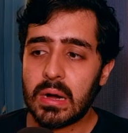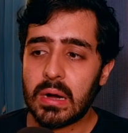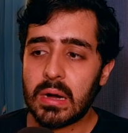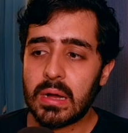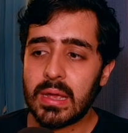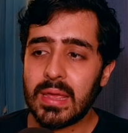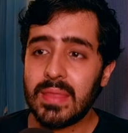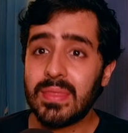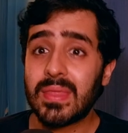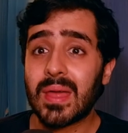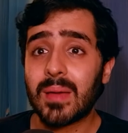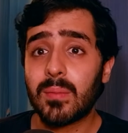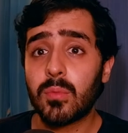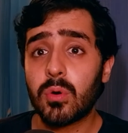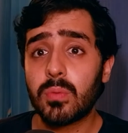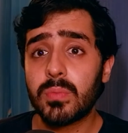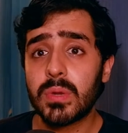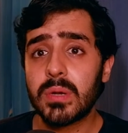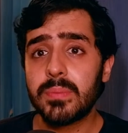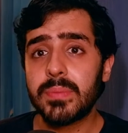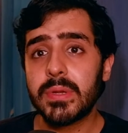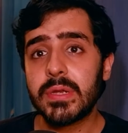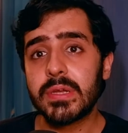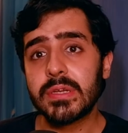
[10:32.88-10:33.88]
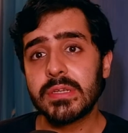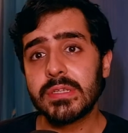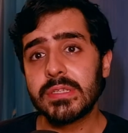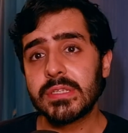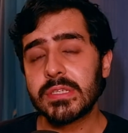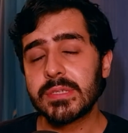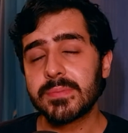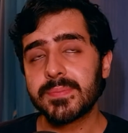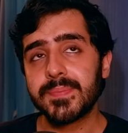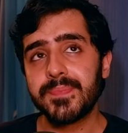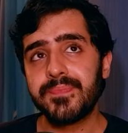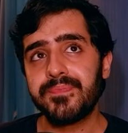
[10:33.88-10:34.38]
in that moment,
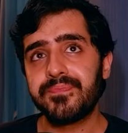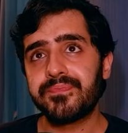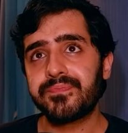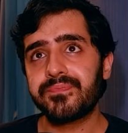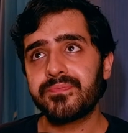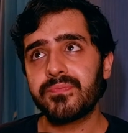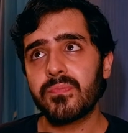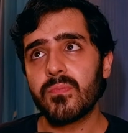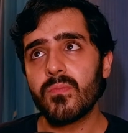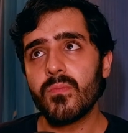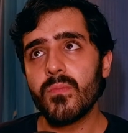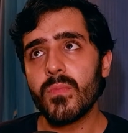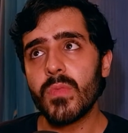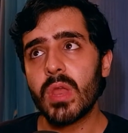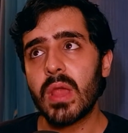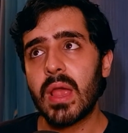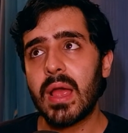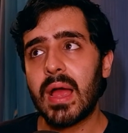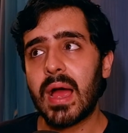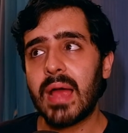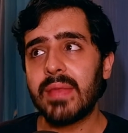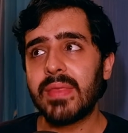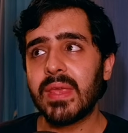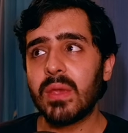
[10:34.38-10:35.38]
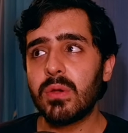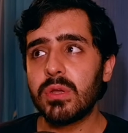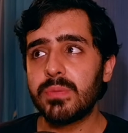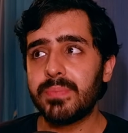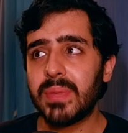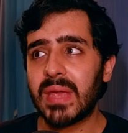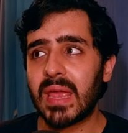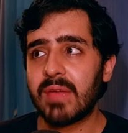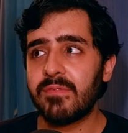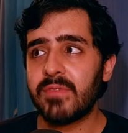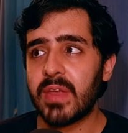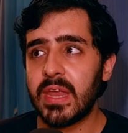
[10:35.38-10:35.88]
because I think it
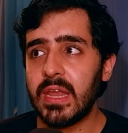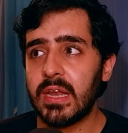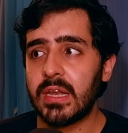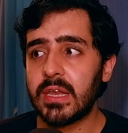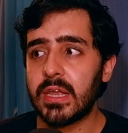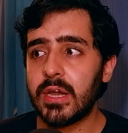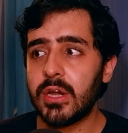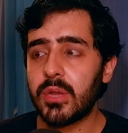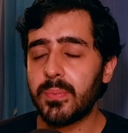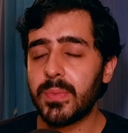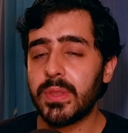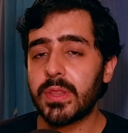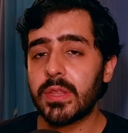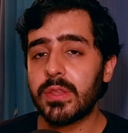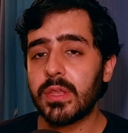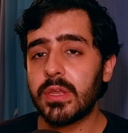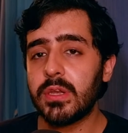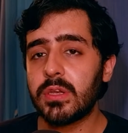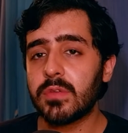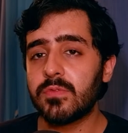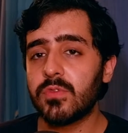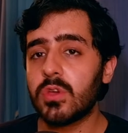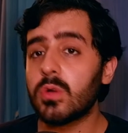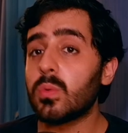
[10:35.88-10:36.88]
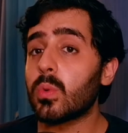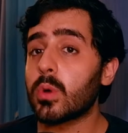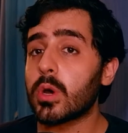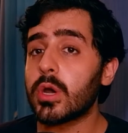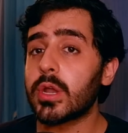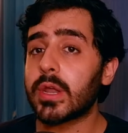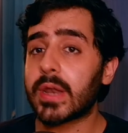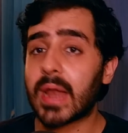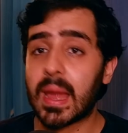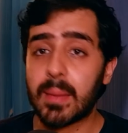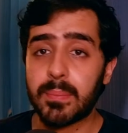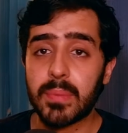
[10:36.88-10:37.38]
became very clear to me that the interviewer
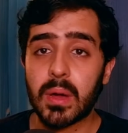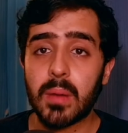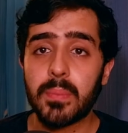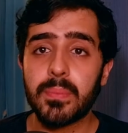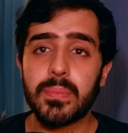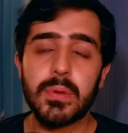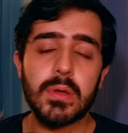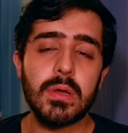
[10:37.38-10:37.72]
wanted to wrap up